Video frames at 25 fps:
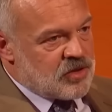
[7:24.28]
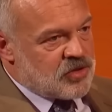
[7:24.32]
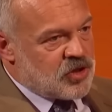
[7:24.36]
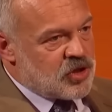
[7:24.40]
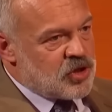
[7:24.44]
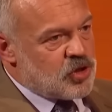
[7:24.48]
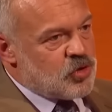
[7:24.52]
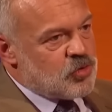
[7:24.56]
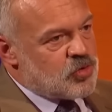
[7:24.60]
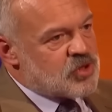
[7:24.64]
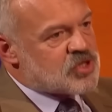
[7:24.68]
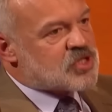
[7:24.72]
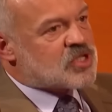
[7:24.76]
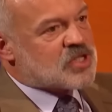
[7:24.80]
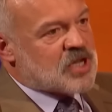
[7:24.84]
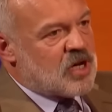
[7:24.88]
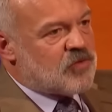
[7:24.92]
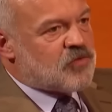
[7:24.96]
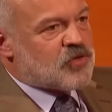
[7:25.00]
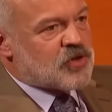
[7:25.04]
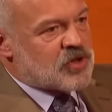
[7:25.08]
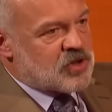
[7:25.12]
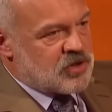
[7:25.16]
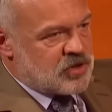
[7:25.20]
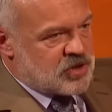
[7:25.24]
That you
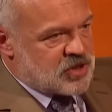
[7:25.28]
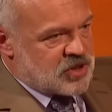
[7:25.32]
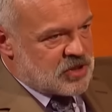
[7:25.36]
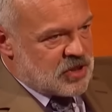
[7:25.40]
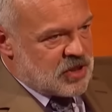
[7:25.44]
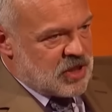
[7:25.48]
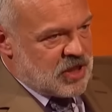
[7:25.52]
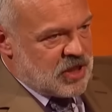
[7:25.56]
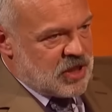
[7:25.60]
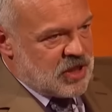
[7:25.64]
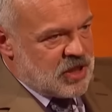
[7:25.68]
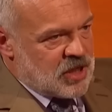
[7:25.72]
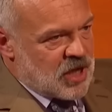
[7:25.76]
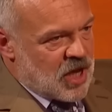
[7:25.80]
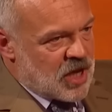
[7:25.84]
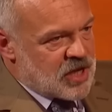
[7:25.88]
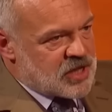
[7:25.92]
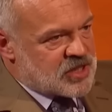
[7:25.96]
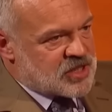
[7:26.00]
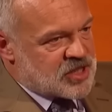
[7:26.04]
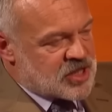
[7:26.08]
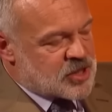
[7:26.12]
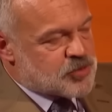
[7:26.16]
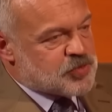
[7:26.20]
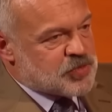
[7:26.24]
discovered he
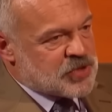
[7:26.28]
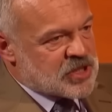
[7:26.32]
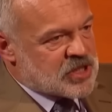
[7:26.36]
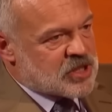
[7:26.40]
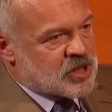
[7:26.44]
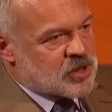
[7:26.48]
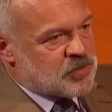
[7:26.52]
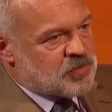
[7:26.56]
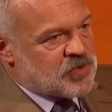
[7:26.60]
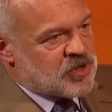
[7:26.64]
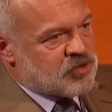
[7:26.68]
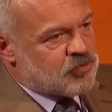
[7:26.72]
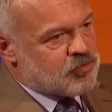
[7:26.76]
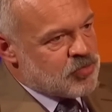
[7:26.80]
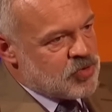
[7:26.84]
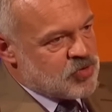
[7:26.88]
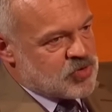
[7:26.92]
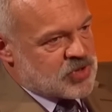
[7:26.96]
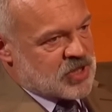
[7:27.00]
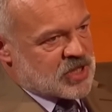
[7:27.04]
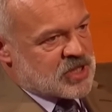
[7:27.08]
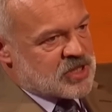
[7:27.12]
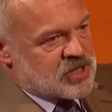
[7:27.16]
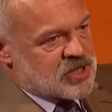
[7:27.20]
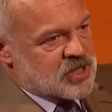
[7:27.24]
liked this particular bit of
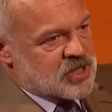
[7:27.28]
music.